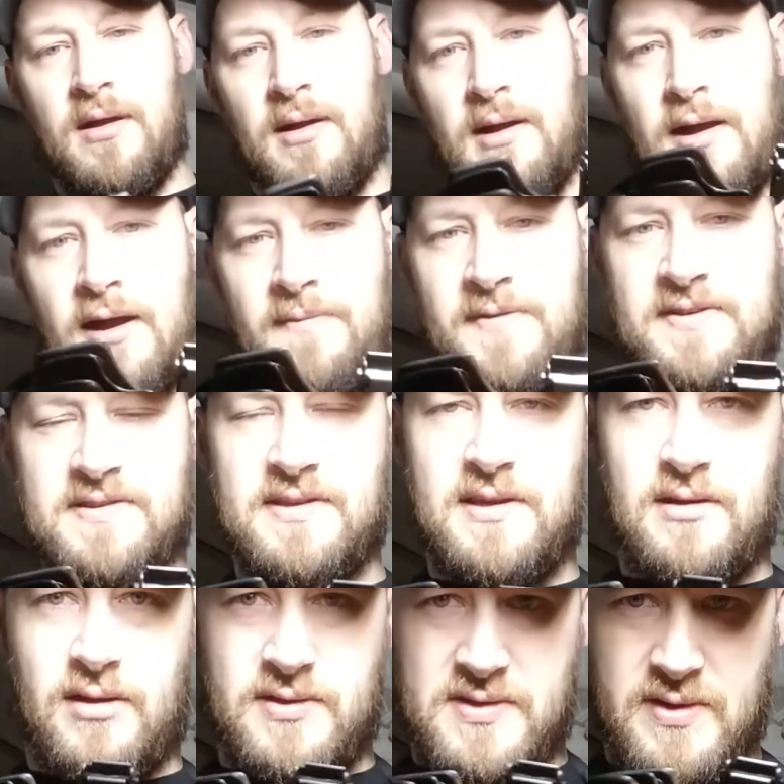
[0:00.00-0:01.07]
Obviously,
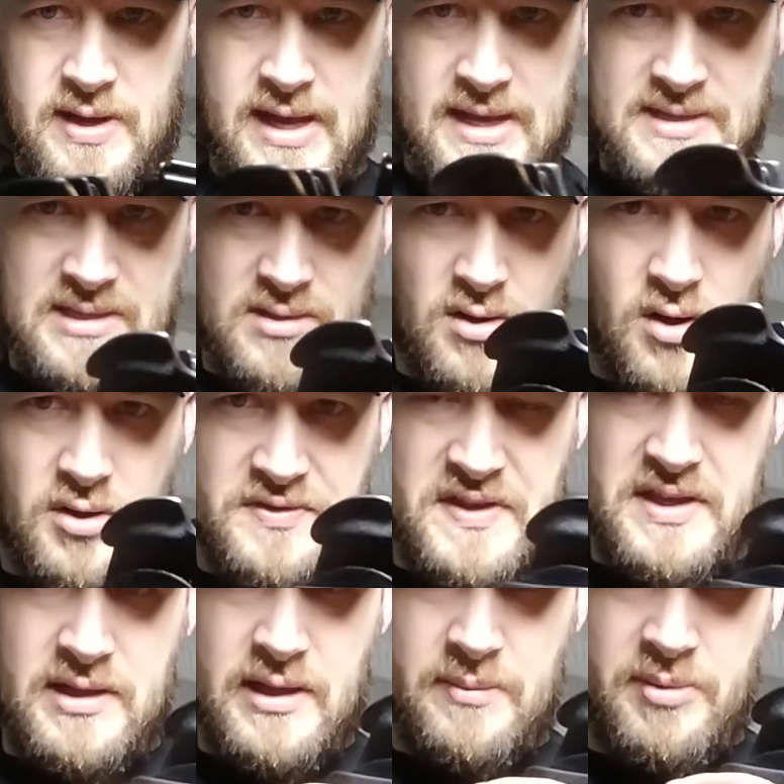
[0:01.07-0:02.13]
it also has an Alti
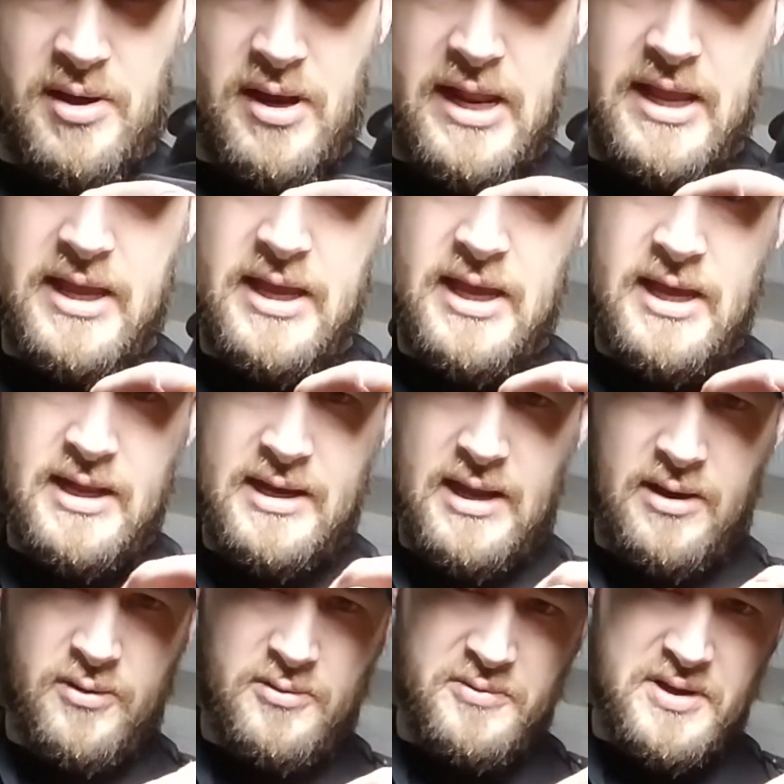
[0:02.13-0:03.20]
clip on it.
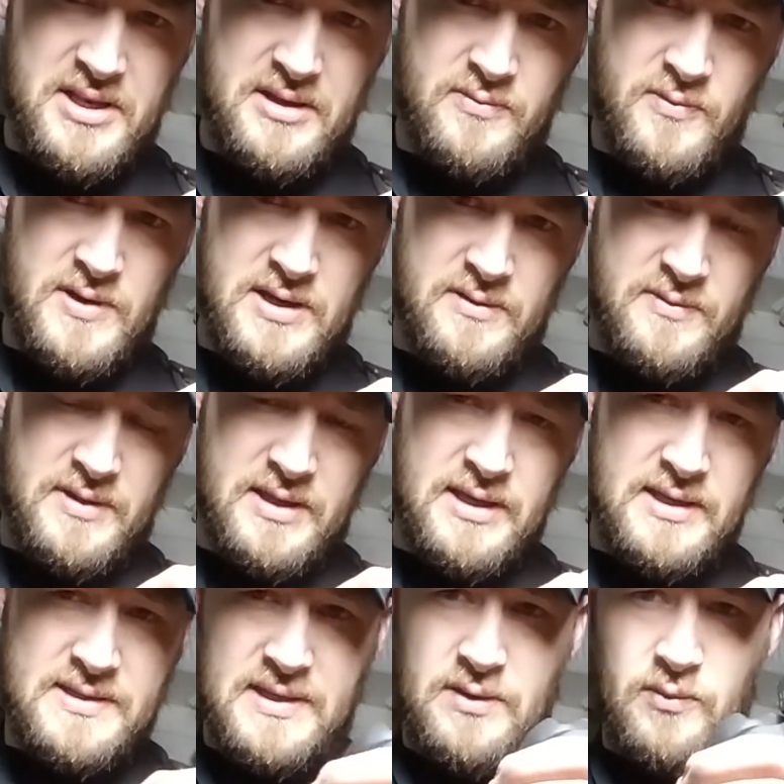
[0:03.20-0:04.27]
Now, what we did with
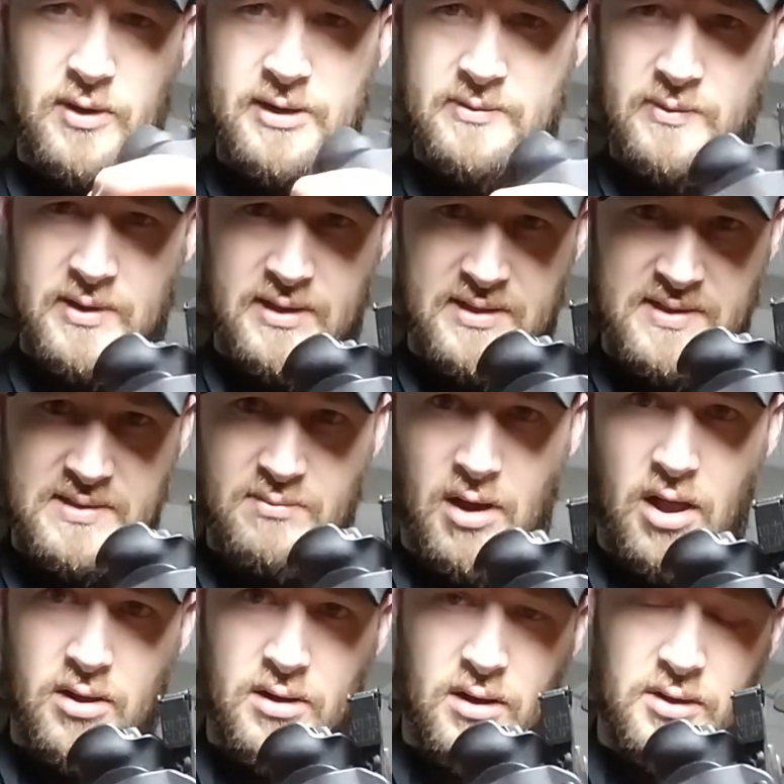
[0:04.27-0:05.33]
this, he wanted one of the
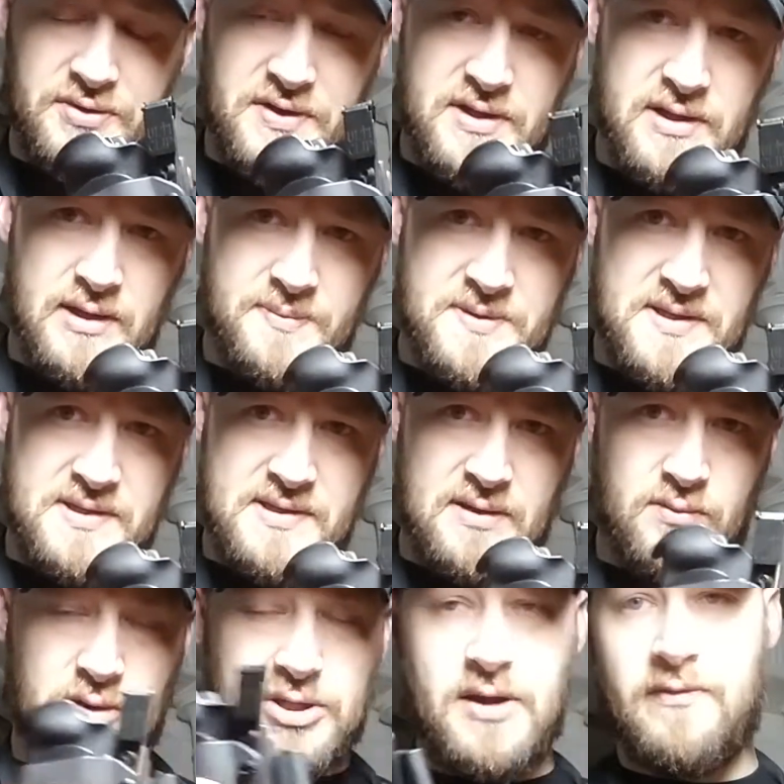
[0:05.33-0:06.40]
smaller Alti clips. He
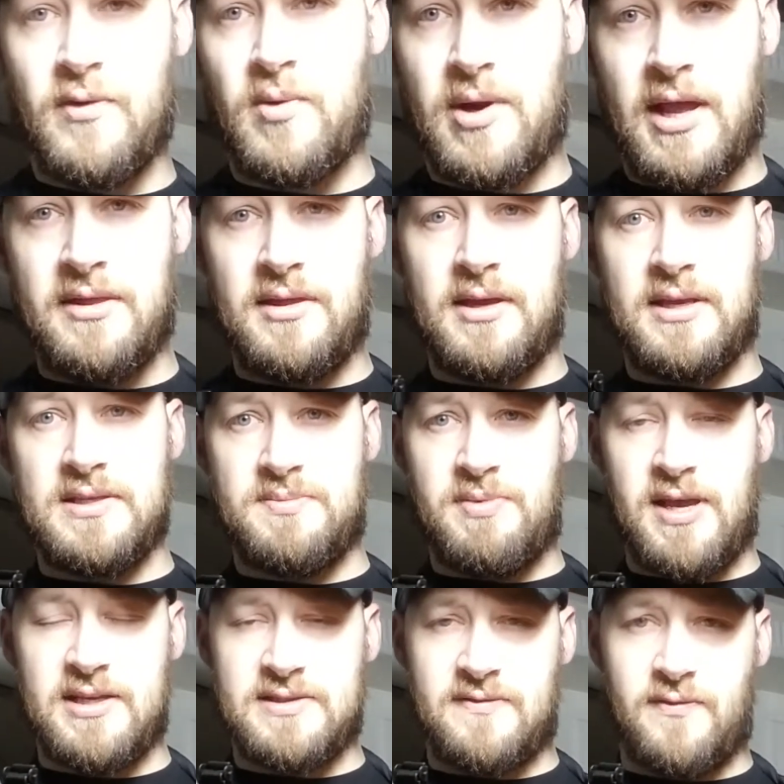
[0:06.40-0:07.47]
said whichever one I think is
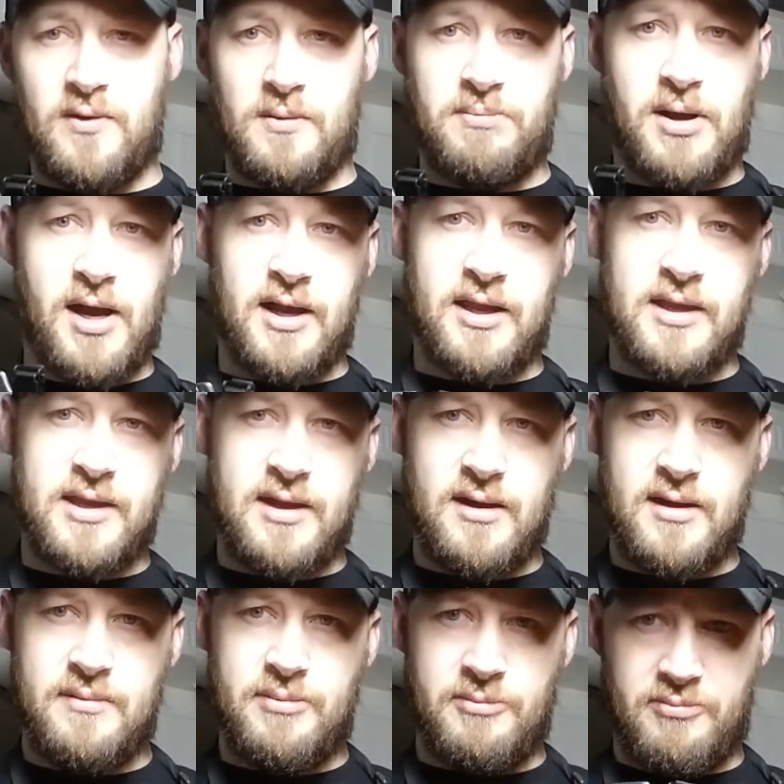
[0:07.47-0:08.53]
best for pocket
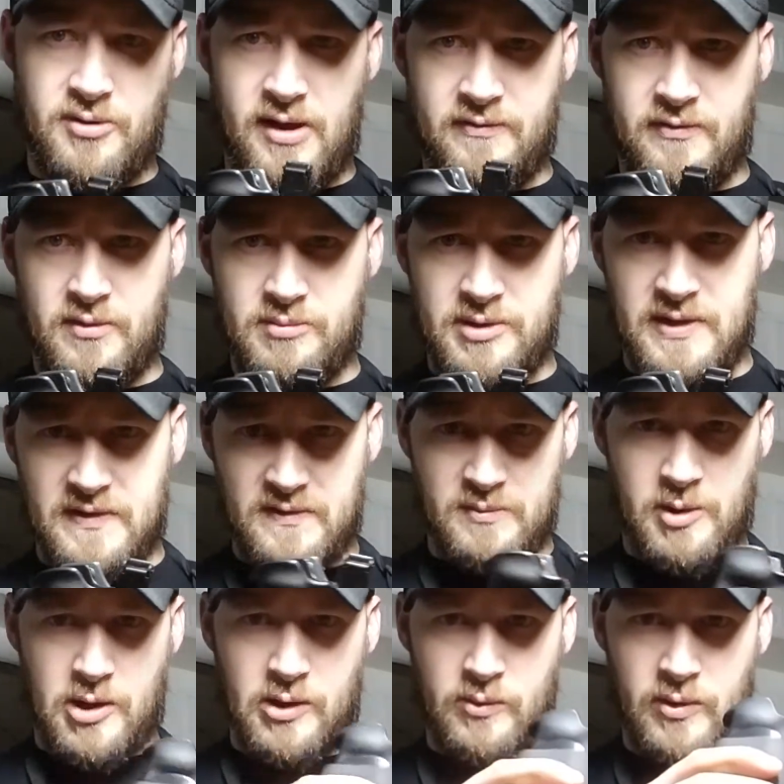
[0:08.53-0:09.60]
carry, but preferably a
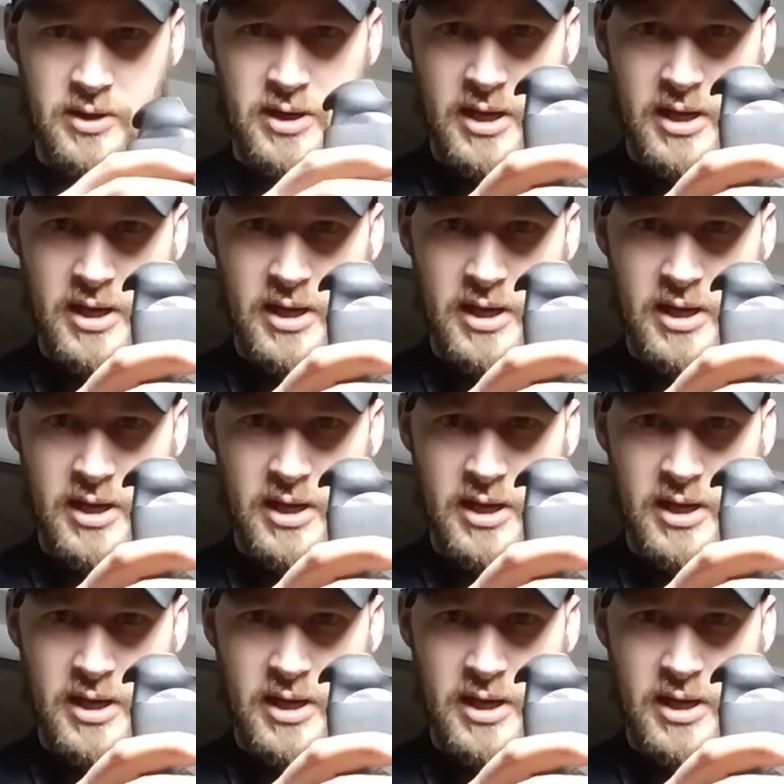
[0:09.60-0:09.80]
smaller one.